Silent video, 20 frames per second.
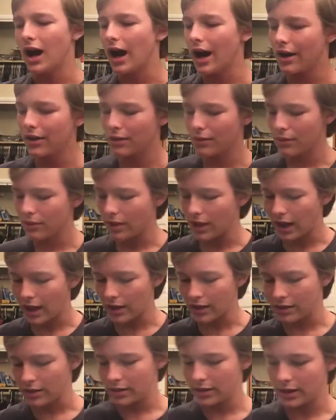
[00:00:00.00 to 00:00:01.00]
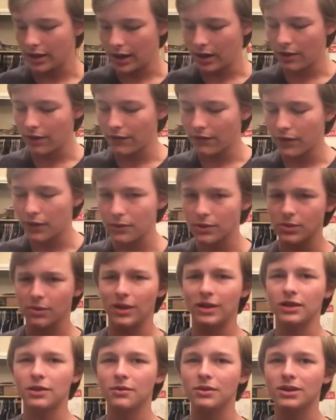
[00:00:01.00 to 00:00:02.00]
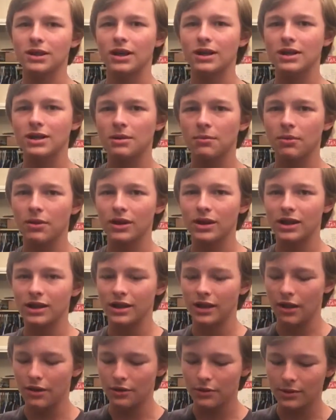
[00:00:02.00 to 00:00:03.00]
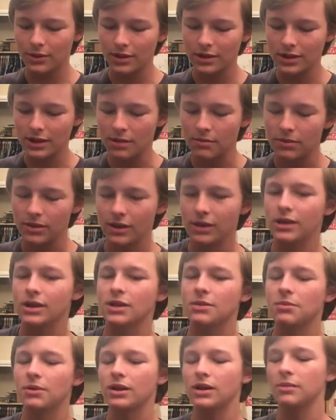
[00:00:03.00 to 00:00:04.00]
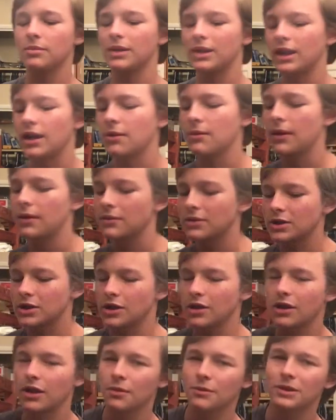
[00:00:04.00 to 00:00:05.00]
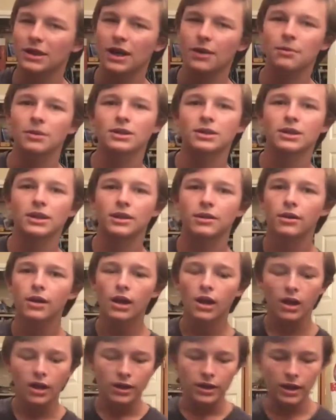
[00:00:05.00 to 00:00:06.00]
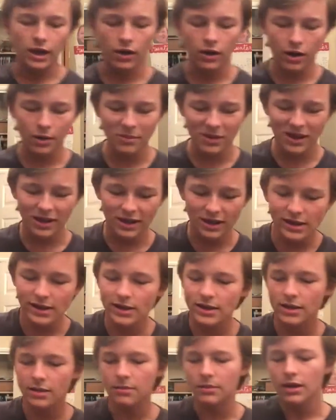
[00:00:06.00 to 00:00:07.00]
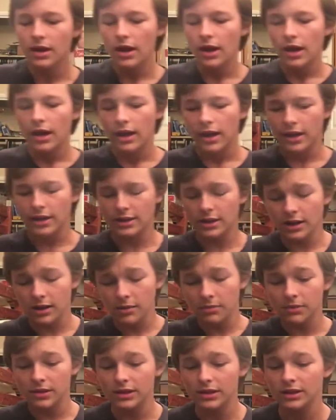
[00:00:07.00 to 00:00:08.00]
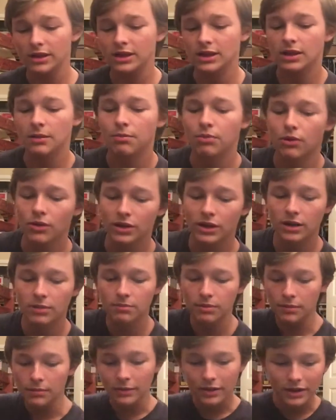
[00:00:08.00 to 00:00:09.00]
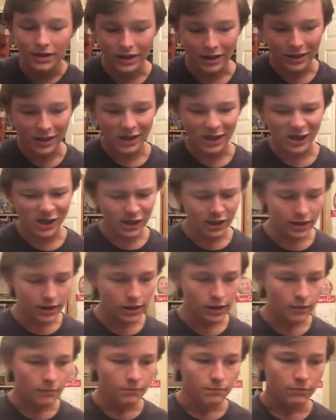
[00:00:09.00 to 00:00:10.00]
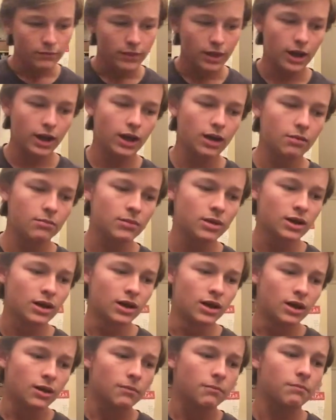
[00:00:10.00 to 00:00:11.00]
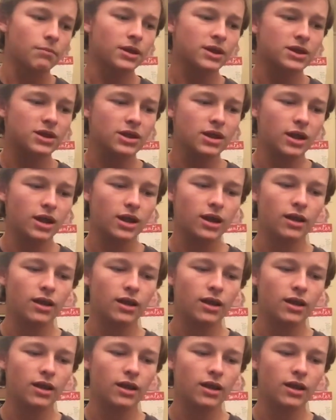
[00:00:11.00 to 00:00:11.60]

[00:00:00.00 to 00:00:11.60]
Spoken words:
if there was one that was unsupported and the other one was completely supported, it'd be like, why wouldn't you go with that one? See, you know, Arminianism isn't completely supported biblically either. But